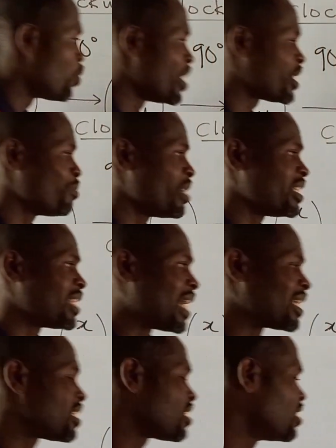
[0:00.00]
Which means
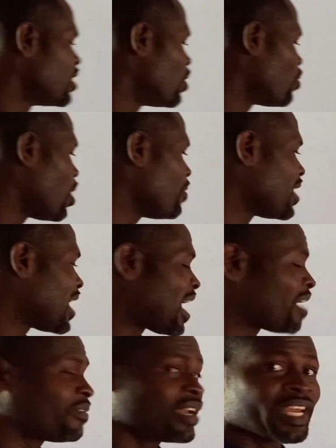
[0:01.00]
that when we
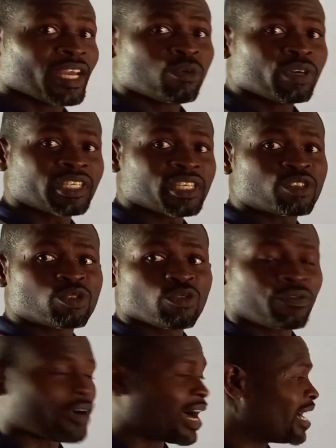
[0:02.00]
have A, which is
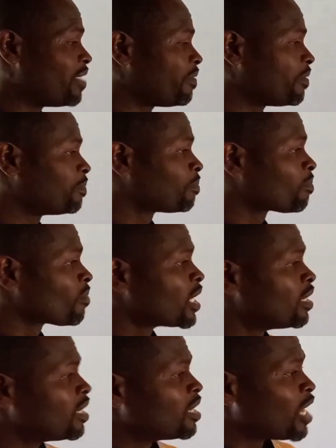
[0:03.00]
2, 5,
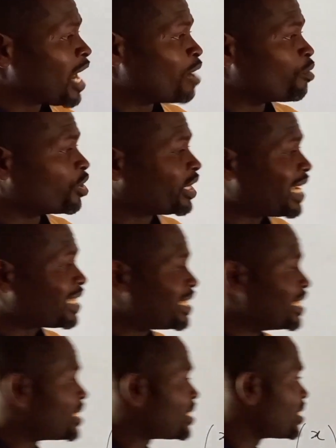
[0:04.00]
and rotate
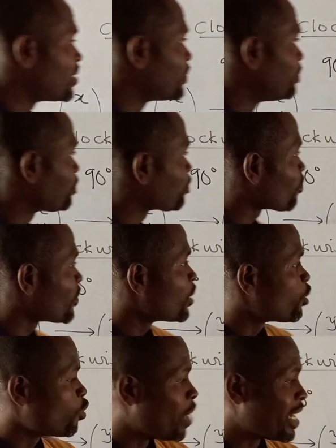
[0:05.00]
it
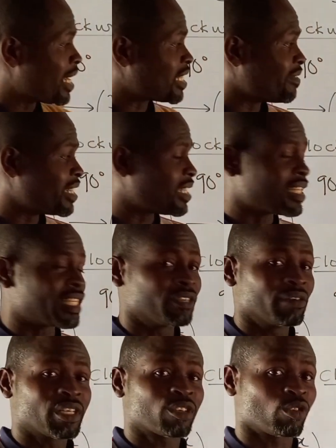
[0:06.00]
270
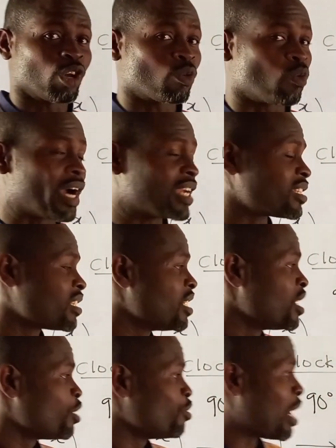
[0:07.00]
degrees clockwise,
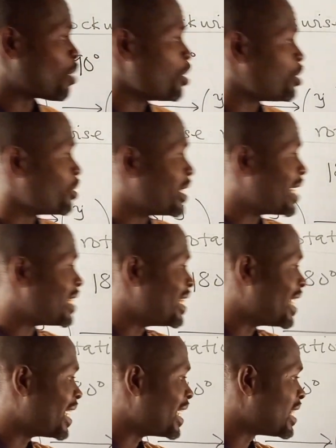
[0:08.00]
you are going to get
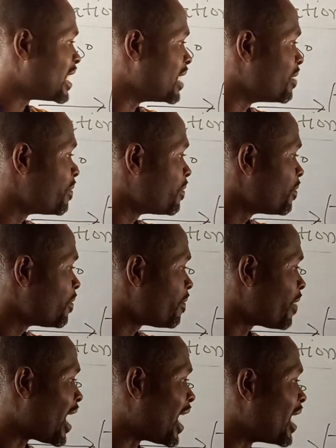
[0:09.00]
negative
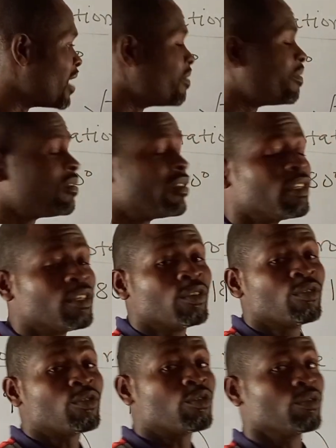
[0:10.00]
5,
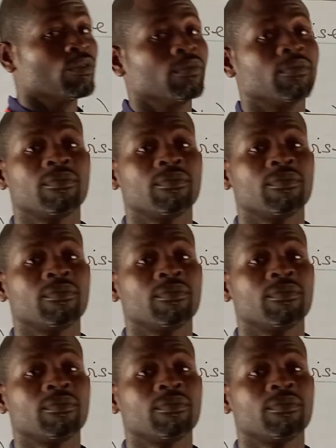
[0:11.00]
2.